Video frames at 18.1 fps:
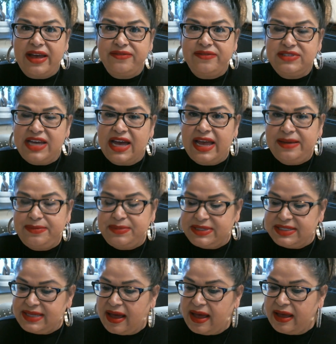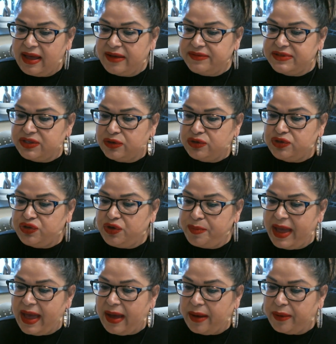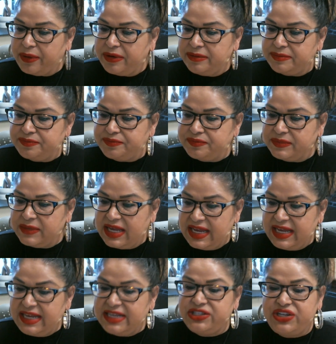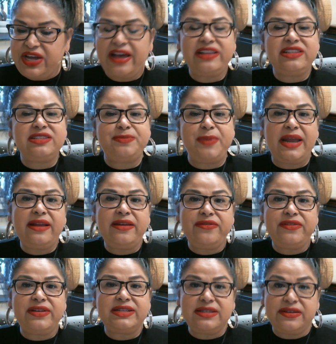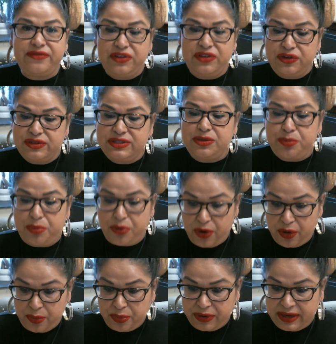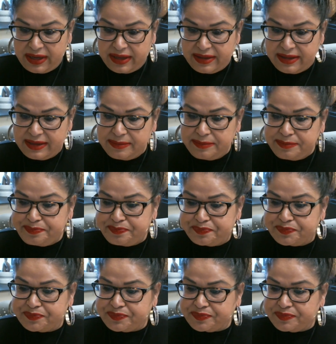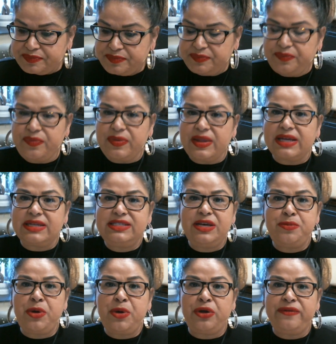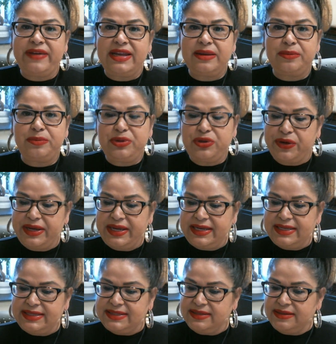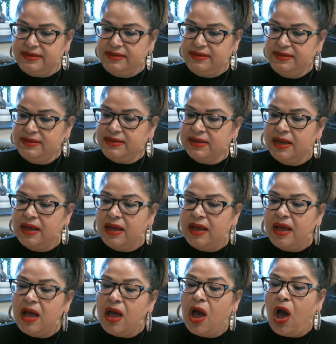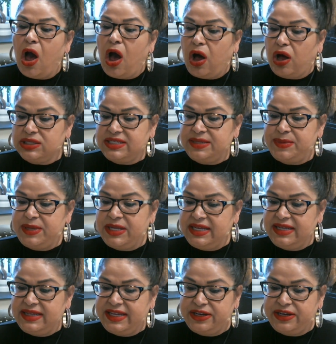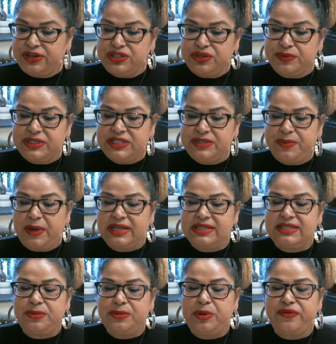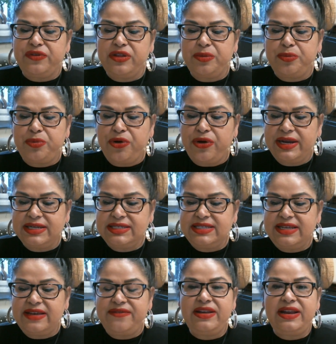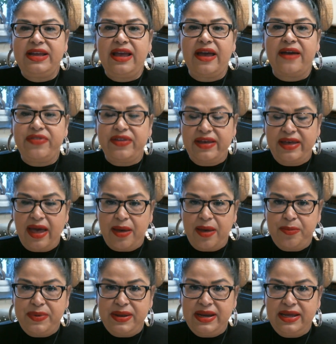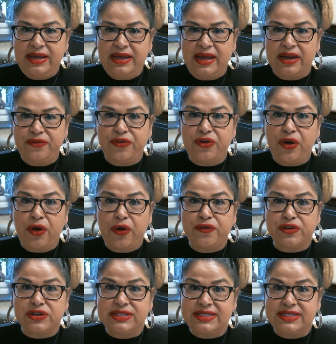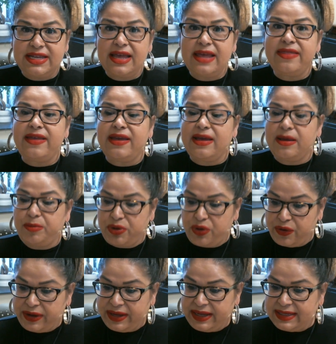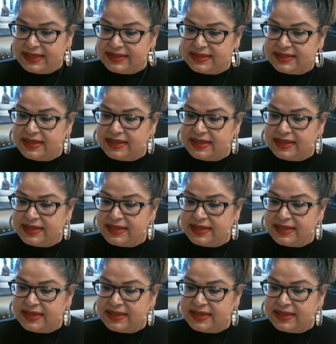types of social power, each has benefits if used appropriately to motivate employees. Ultimately, leaders are responsible for the productivity of the company and for overseeing the employees.